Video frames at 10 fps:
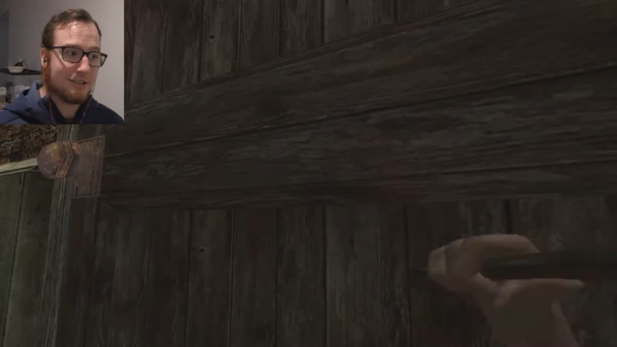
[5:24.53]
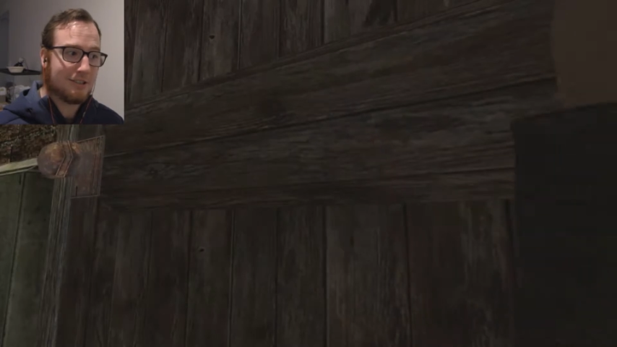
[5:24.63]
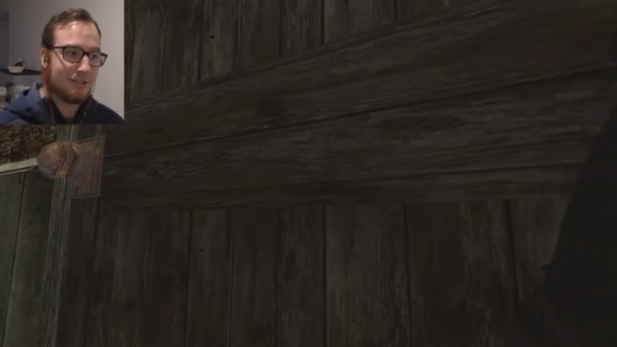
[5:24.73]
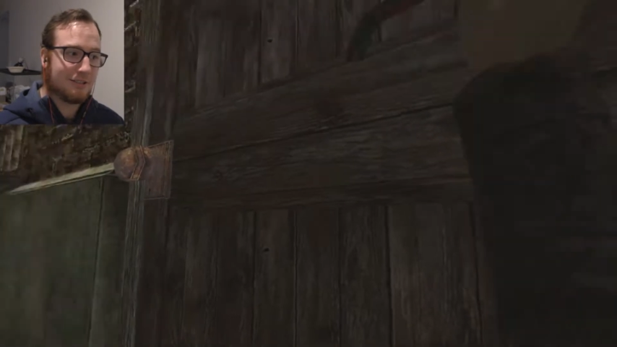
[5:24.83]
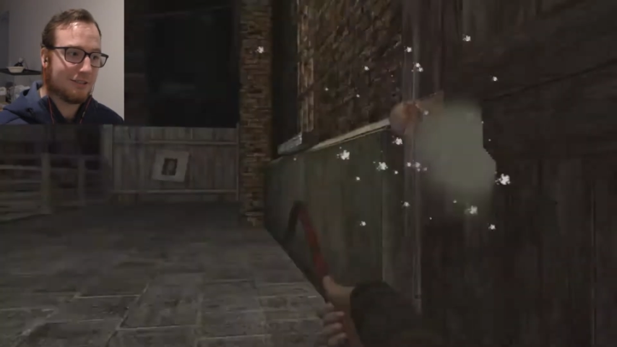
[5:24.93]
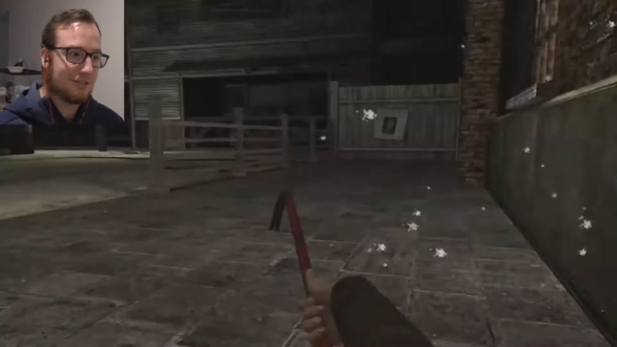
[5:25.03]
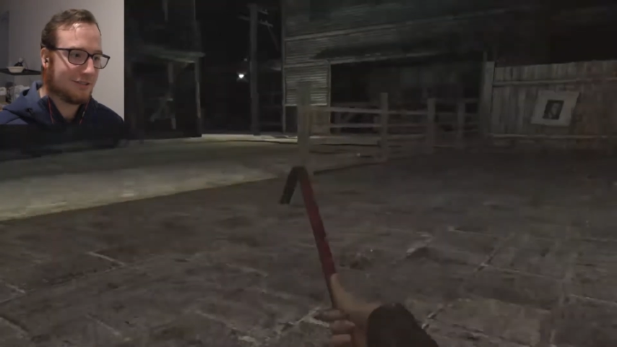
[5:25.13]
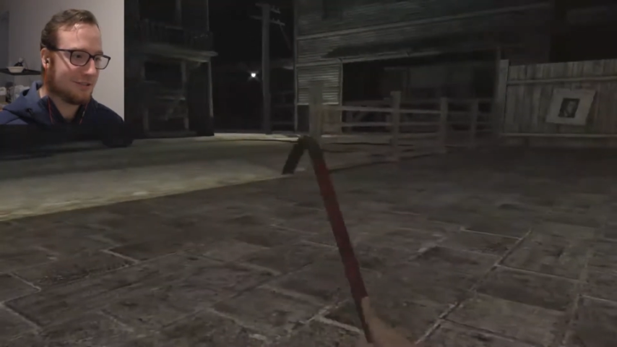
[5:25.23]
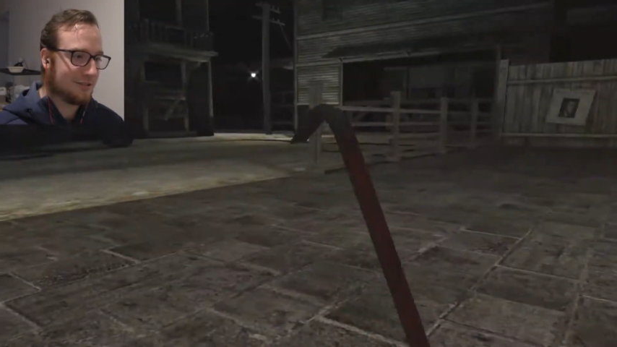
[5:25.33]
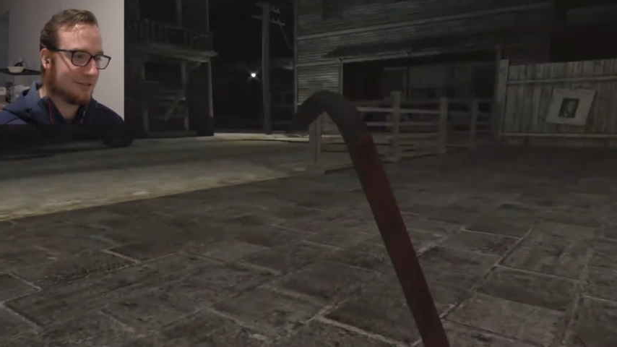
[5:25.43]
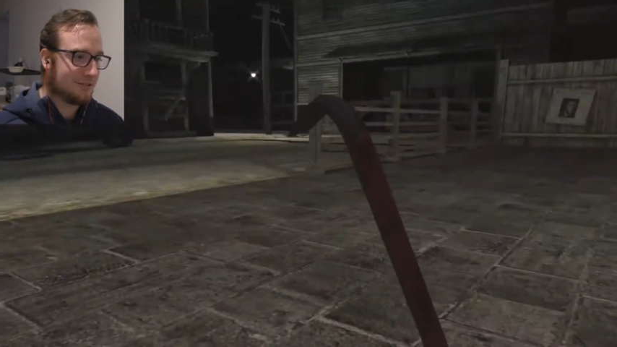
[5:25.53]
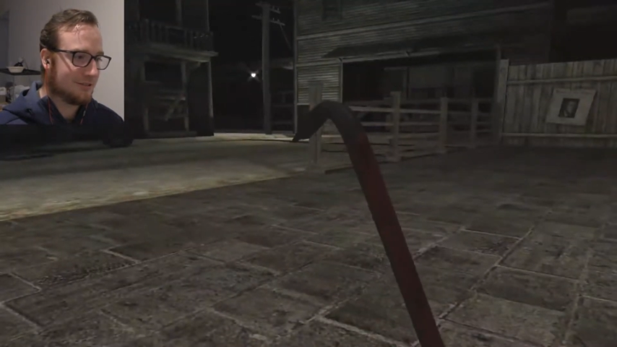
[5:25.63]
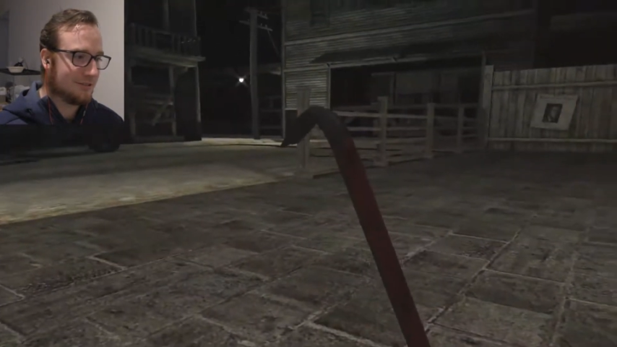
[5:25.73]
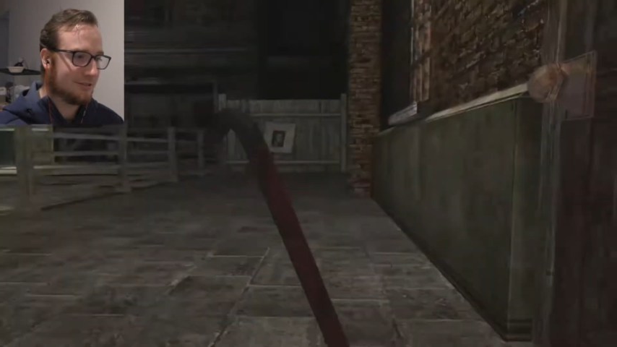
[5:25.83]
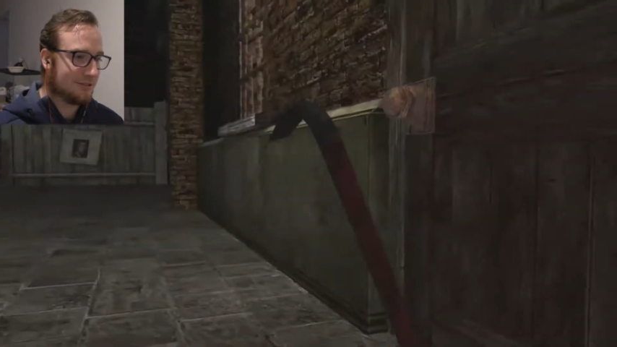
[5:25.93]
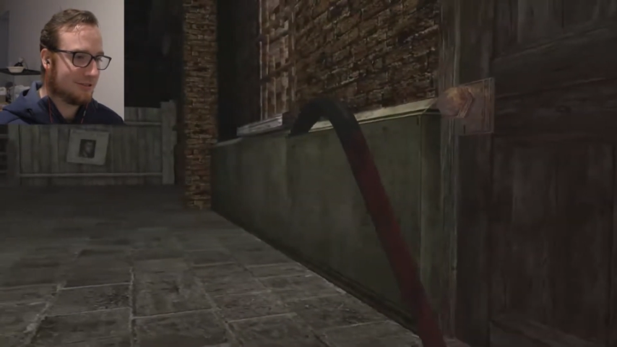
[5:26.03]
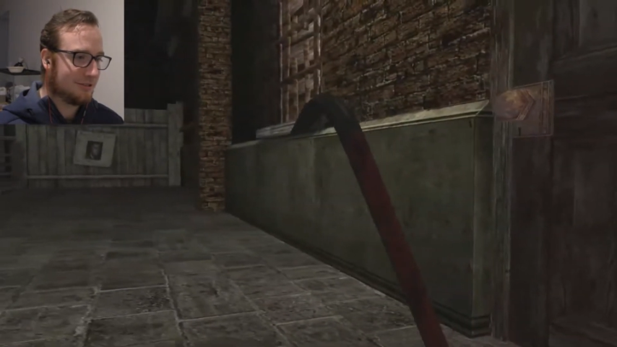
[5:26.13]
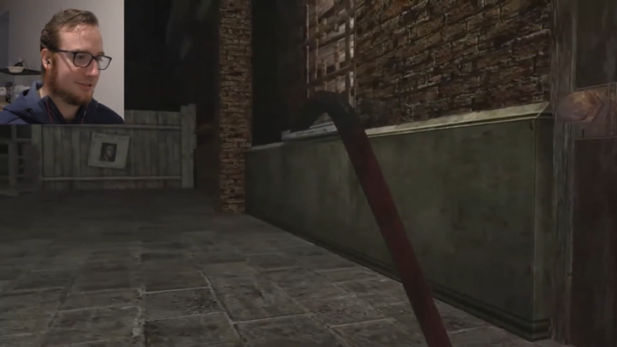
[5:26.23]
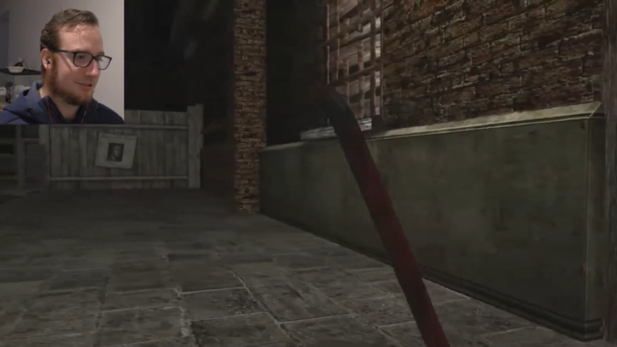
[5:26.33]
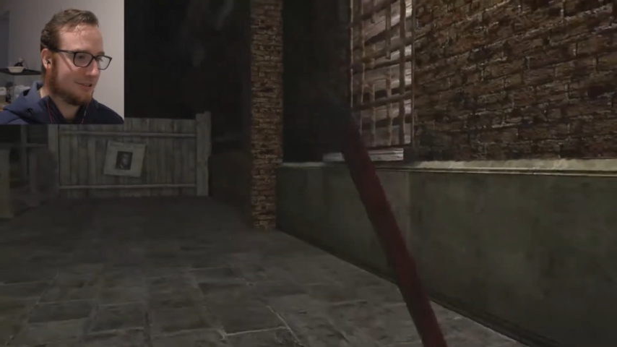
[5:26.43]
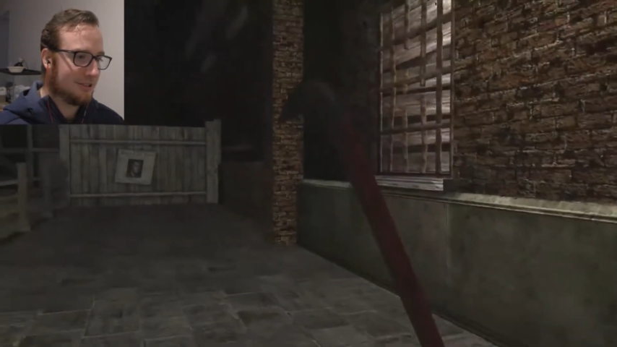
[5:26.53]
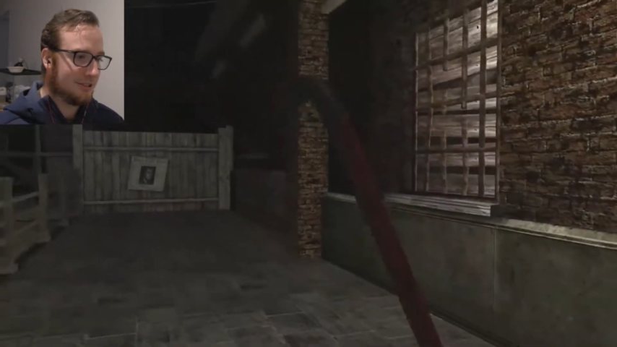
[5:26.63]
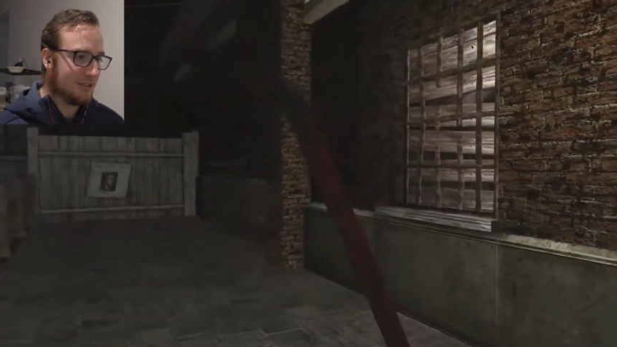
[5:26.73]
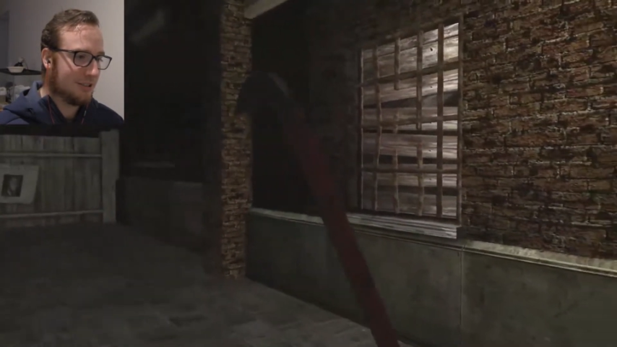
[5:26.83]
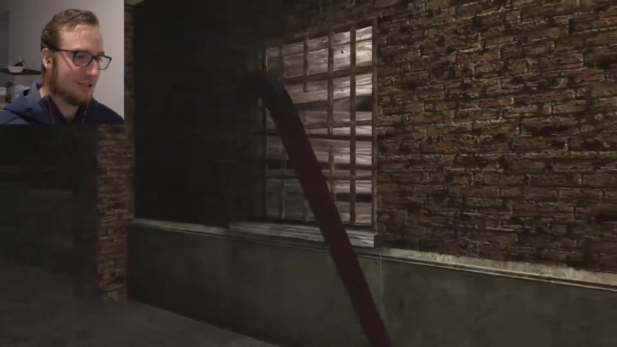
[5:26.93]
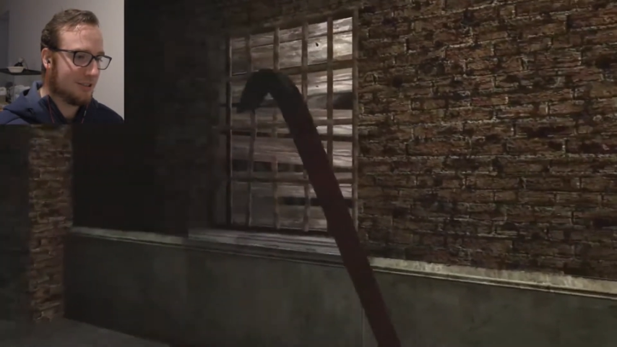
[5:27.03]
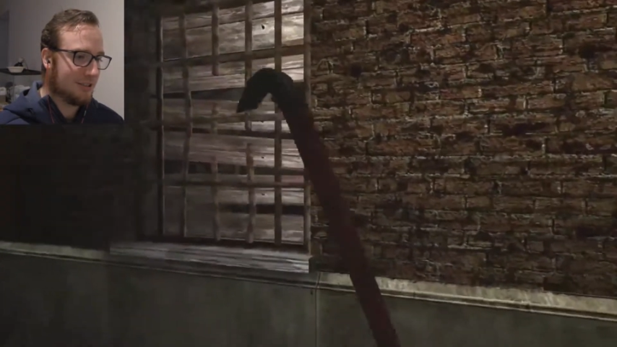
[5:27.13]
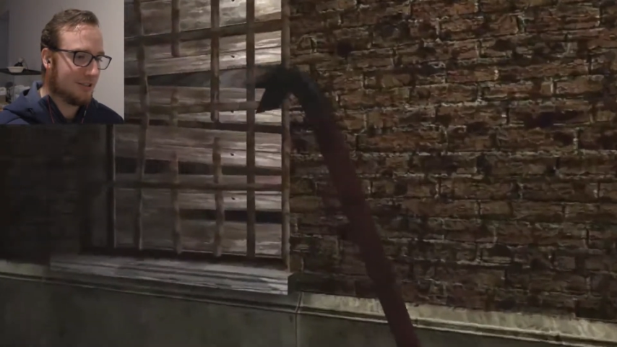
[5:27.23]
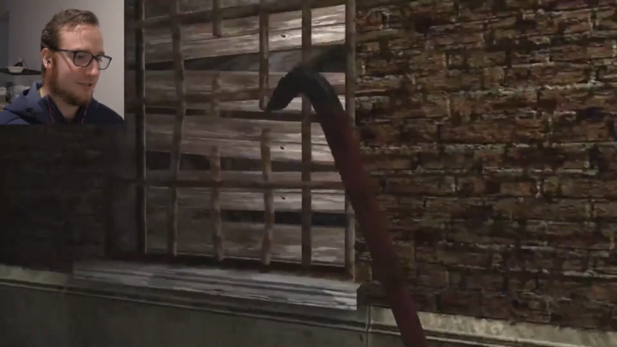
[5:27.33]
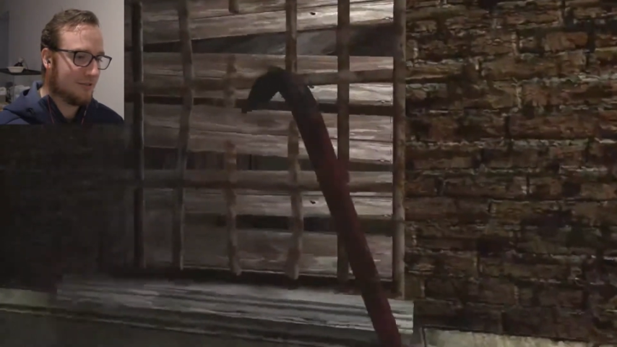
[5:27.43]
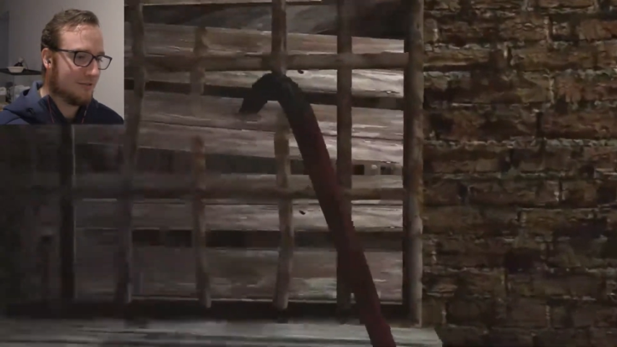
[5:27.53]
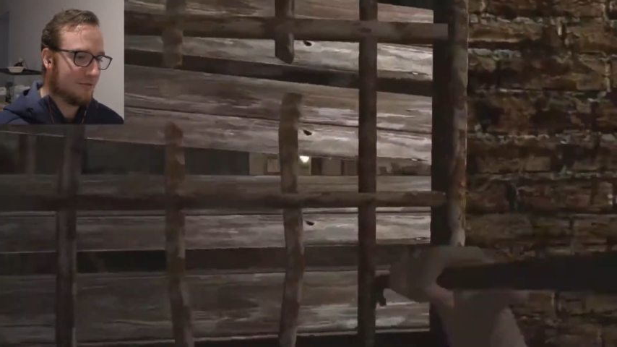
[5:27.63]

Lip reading: Nobody speaks.